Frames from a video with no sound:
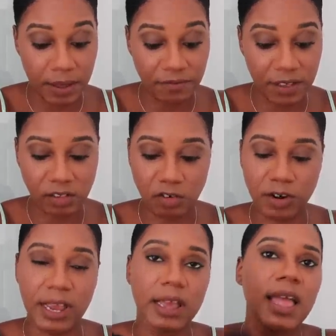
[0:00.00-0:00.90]
It fits
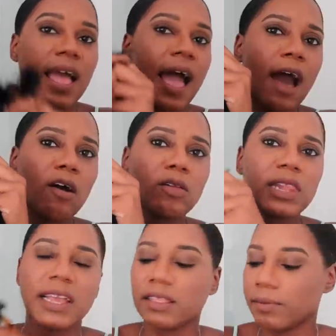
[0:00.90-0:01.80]
great. I'll
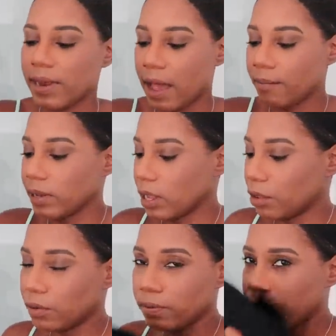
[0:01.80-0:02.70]
link them down
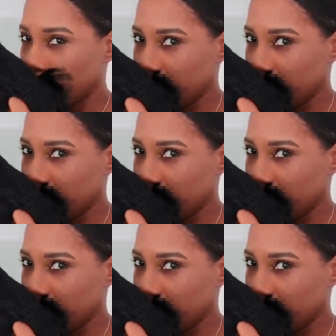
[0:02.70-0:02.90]
below.